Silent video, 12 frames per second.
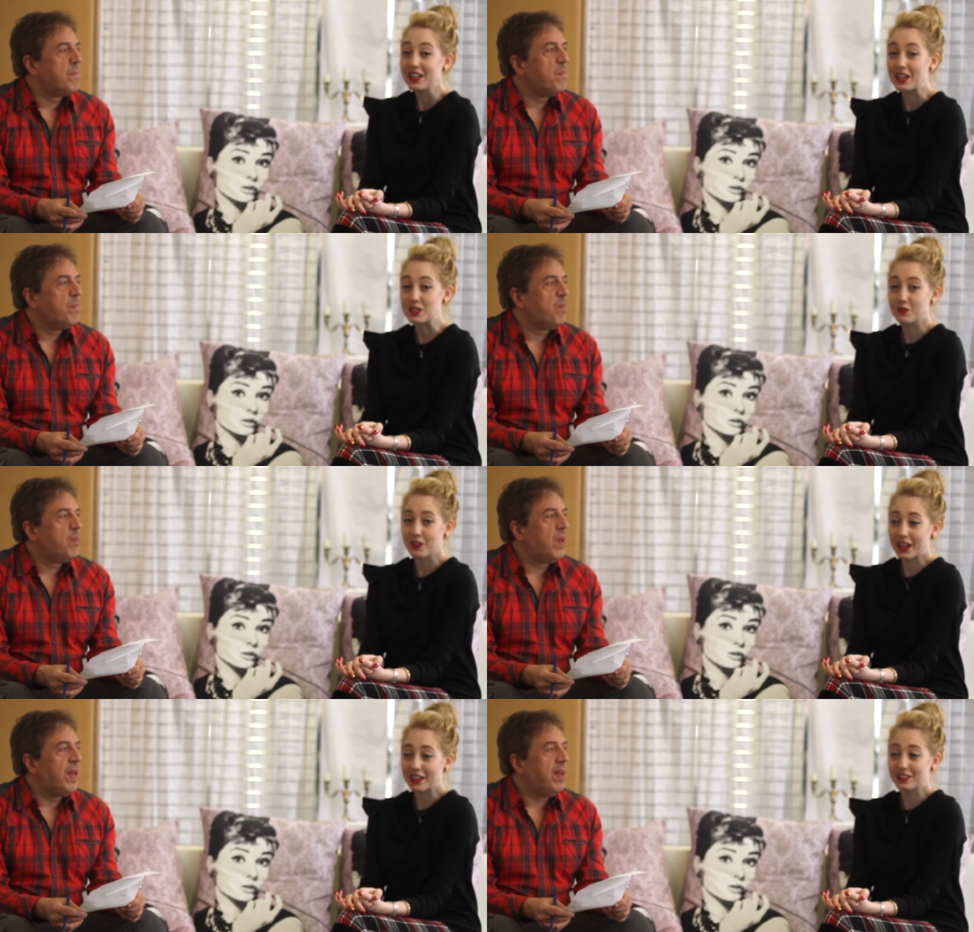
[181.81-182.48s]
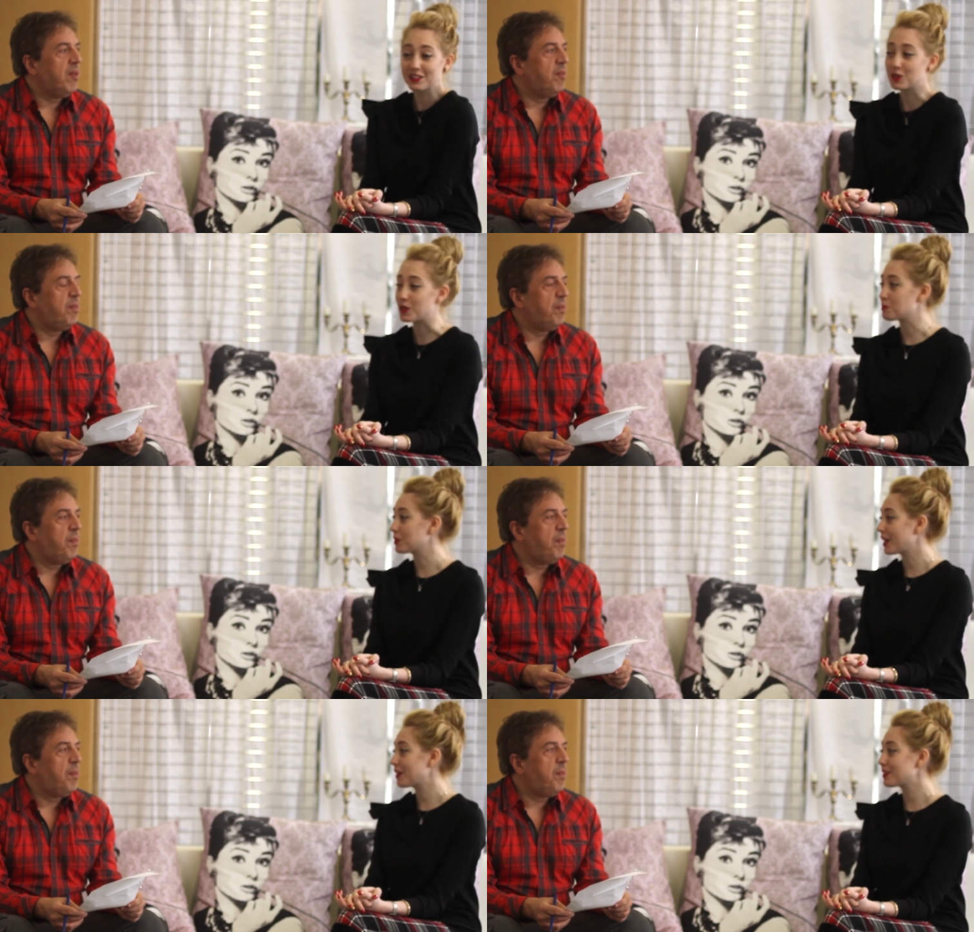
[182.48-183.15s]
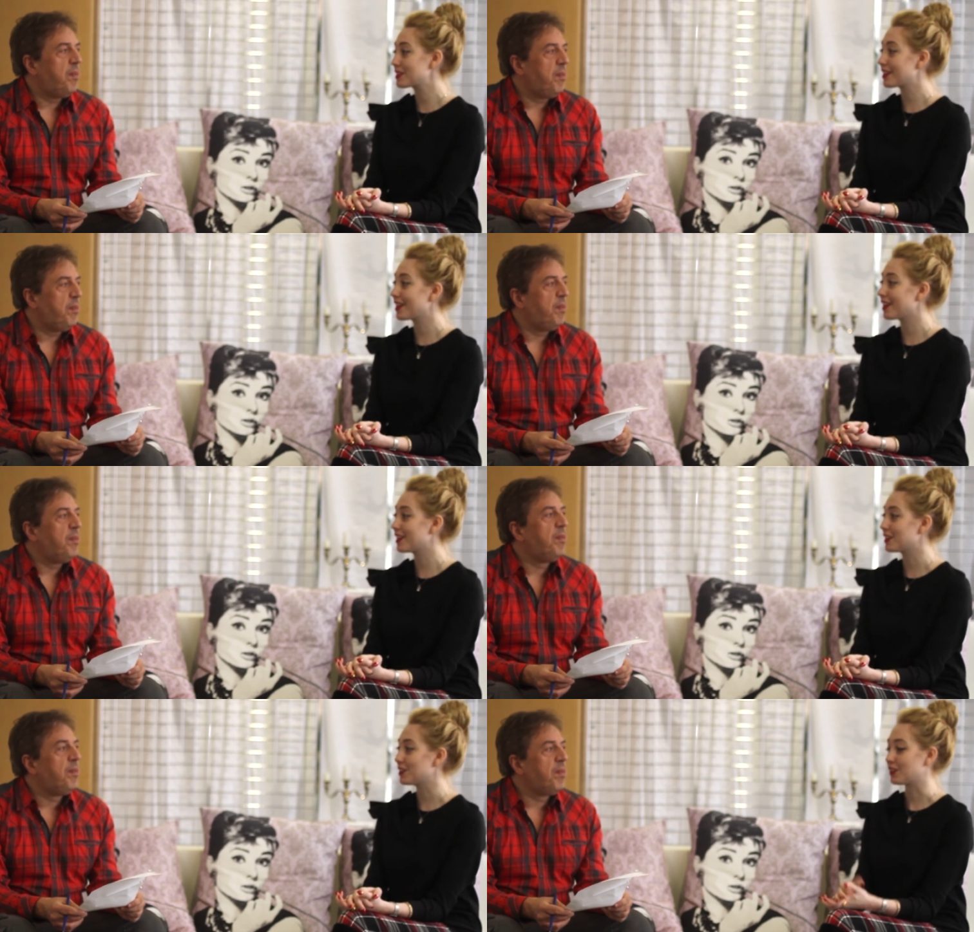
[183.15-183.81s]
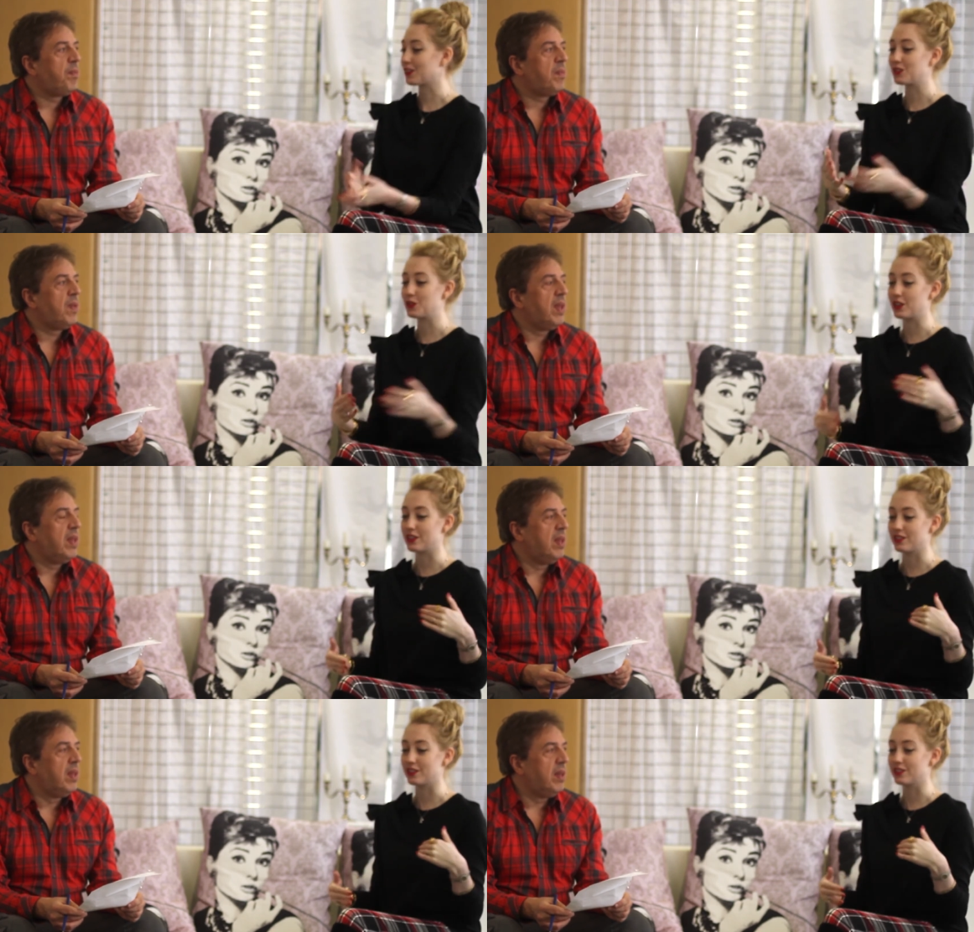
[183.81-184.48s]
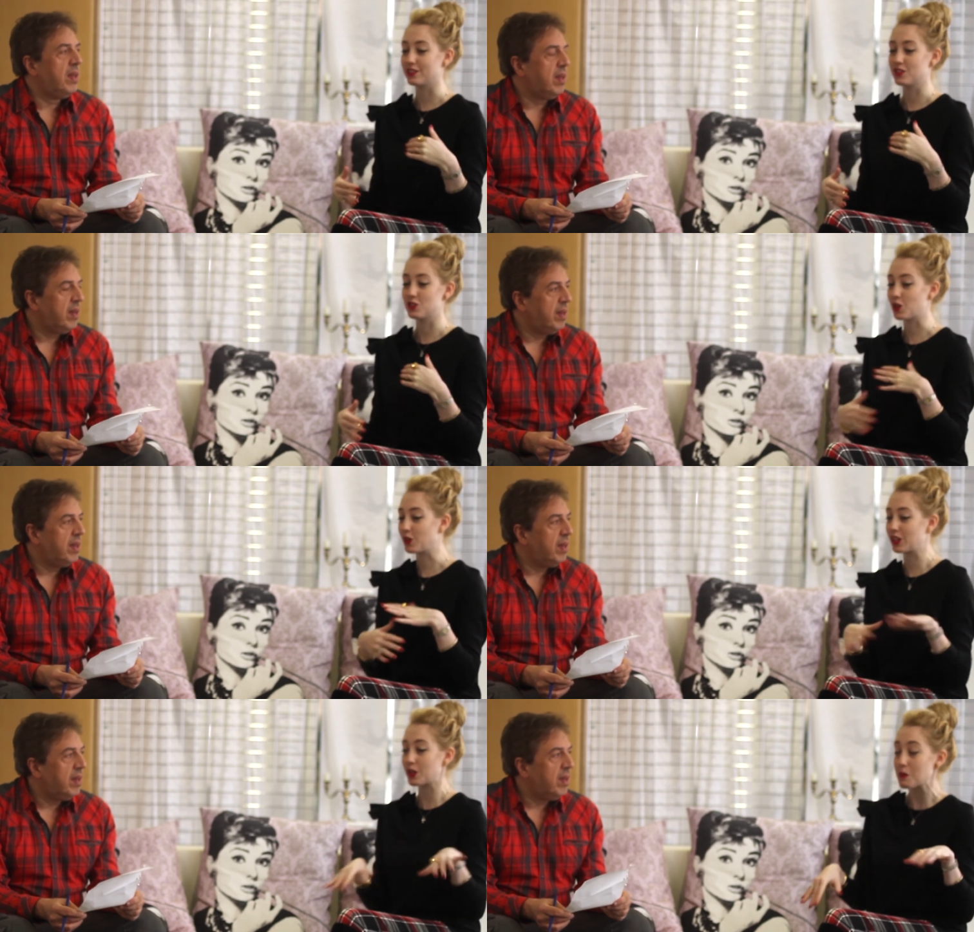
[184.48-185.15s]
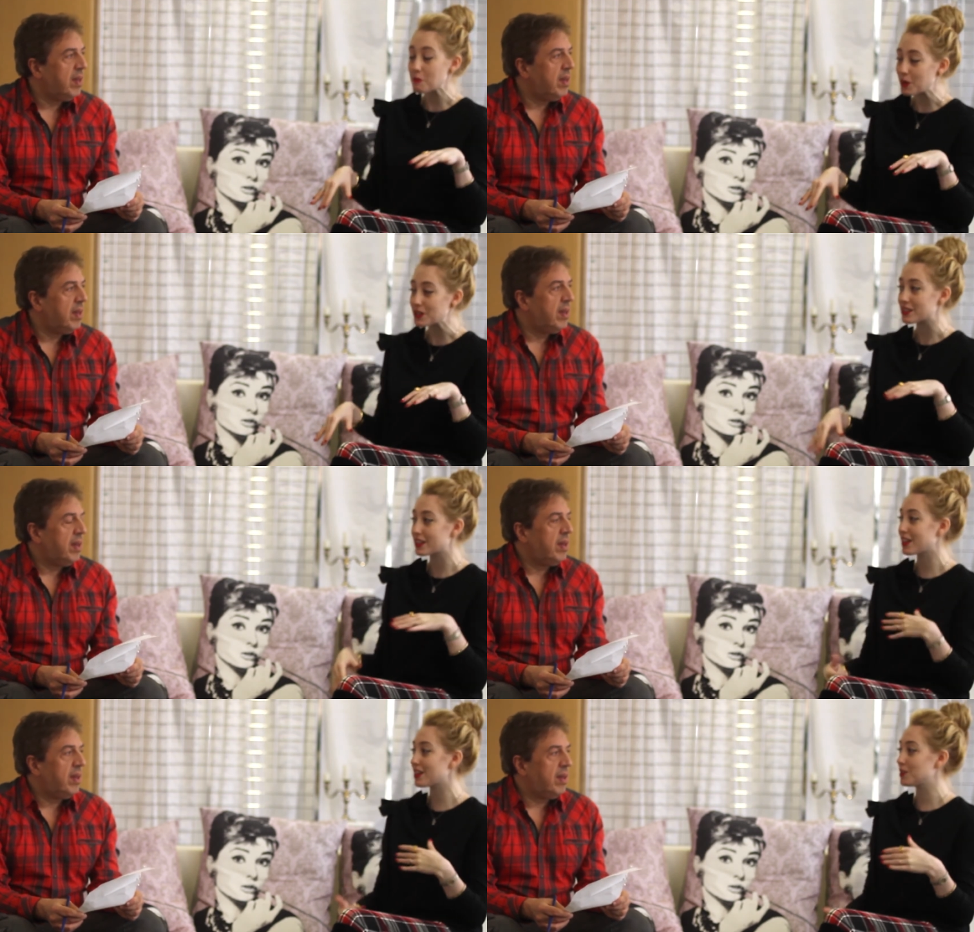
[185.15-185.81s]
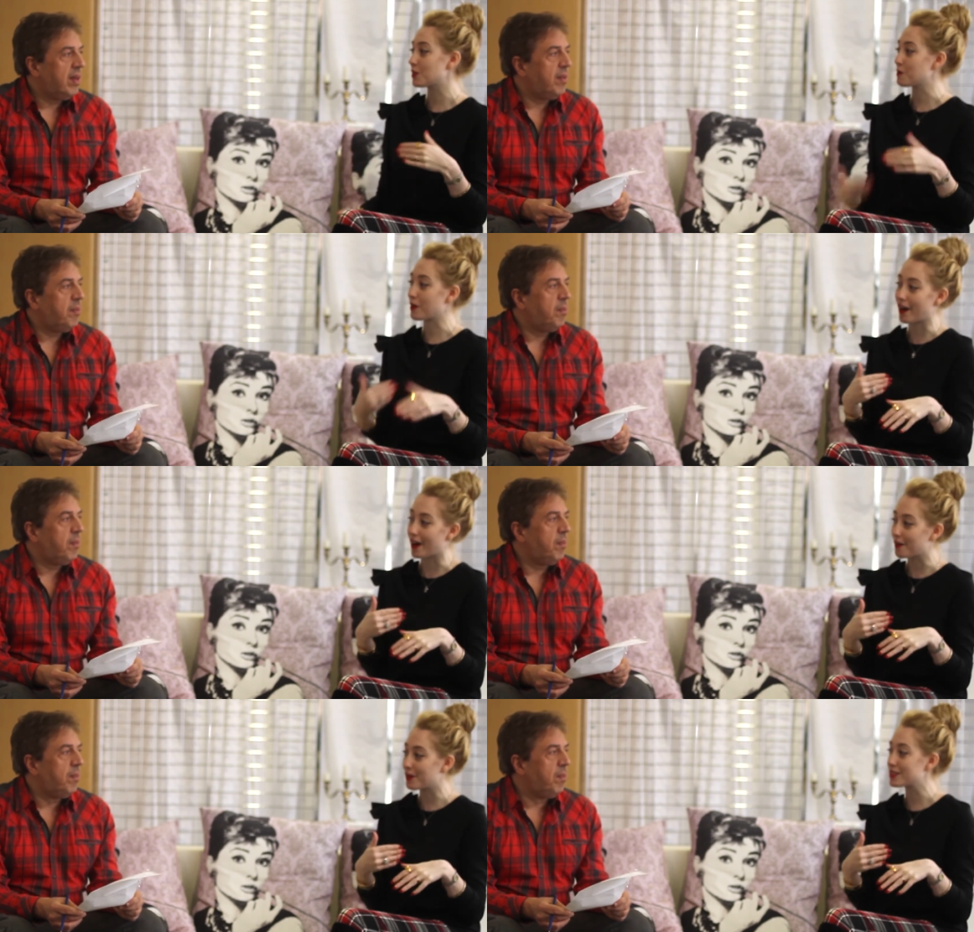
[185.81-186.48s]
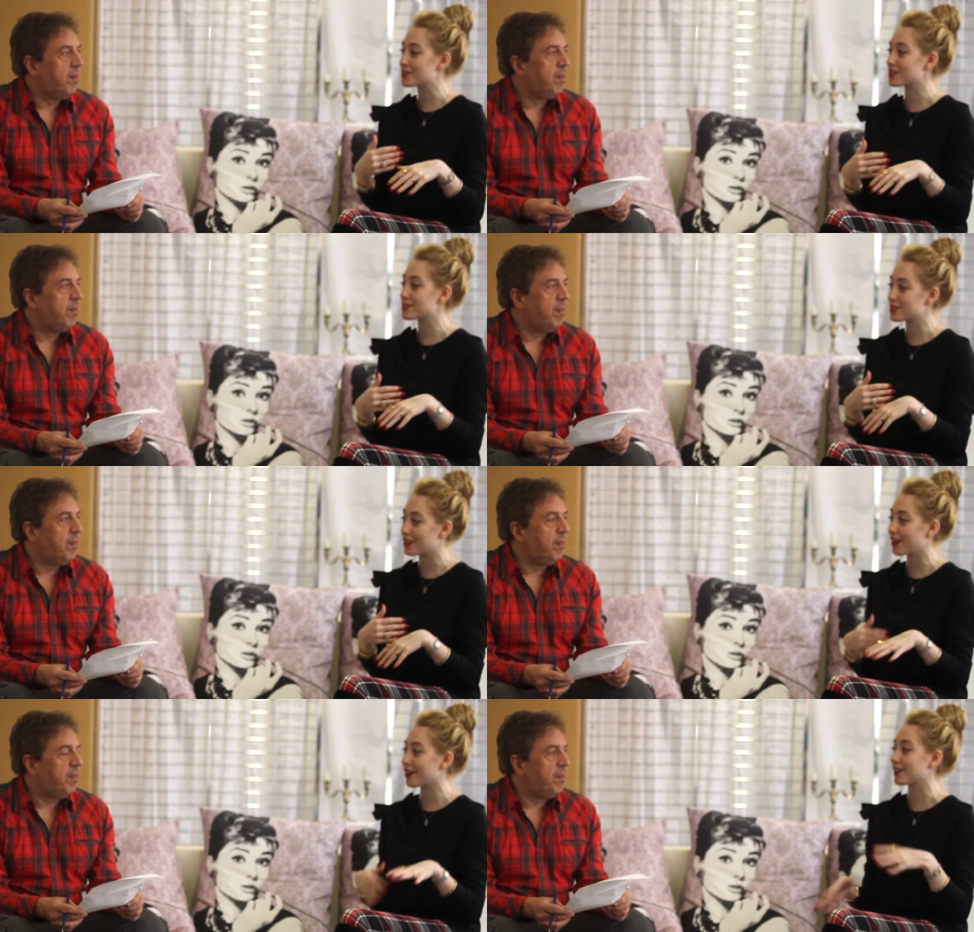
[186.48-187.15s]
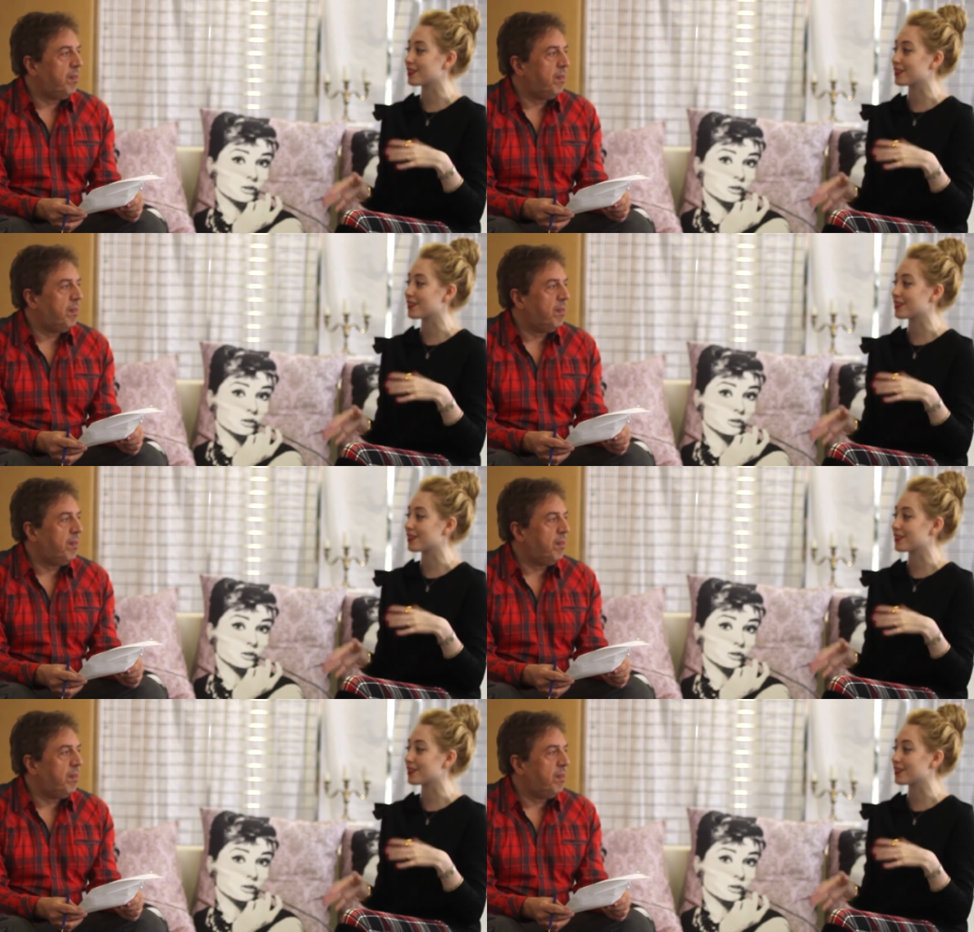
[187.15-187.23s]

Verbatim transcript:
Speaker 1: it's fun. You can play with it. You know, you can show a little bit more skin. You can wear a high-waisted skirt